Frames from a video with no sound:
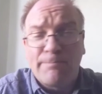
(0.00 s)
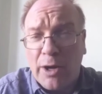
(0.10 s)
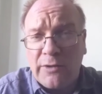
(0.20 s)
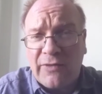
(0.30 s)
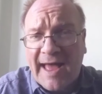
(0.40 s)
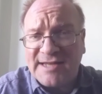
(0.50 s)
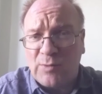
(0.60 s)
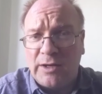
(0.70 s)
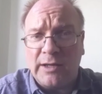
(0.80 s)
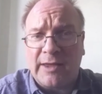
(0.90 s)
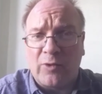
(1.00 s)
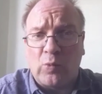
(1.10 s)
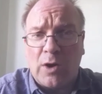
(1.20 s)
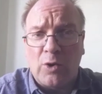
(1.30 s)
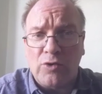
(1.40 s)
both as we look at the
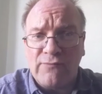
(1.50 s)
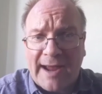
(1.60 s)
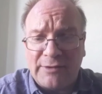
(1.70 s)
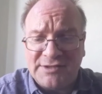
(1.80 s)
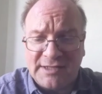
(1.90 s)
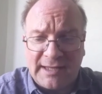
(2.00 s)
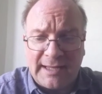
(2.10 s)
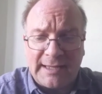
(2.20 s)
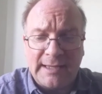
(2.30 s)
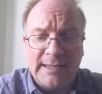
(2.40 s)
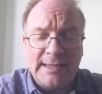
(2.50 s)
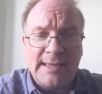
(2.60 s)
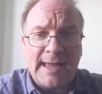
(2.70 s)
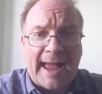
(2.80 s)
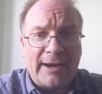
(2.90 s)
world around us today
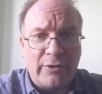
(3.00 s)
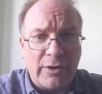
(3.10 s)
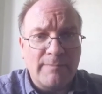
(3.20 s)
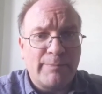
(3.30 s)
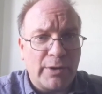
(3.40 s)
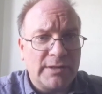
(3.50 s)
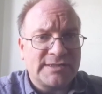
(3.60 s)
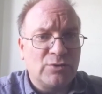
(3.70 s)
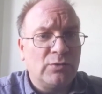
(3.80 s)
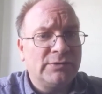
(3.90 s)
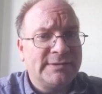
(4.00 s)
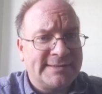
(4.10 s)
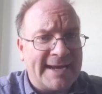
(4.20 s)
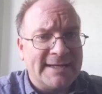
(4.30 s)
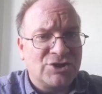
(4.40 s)
and our own personal
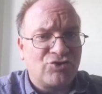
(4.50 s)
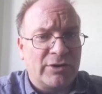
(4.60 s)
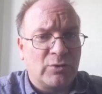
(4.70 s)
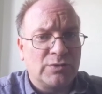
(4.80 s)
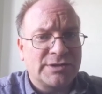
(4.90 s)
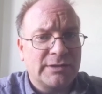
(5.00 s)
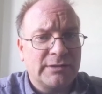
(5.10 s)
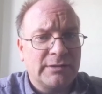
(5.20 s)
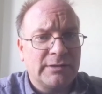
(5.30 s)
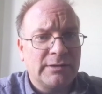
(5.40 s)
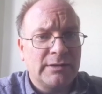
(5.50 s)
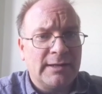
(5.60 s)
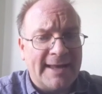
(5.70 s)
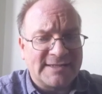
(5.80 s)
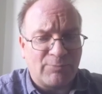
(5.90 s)
daily struggles.
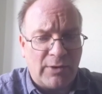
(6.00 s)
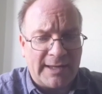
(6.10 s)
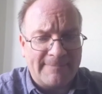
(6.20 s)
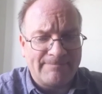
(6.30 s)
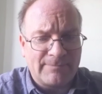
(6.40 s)
Let's pray.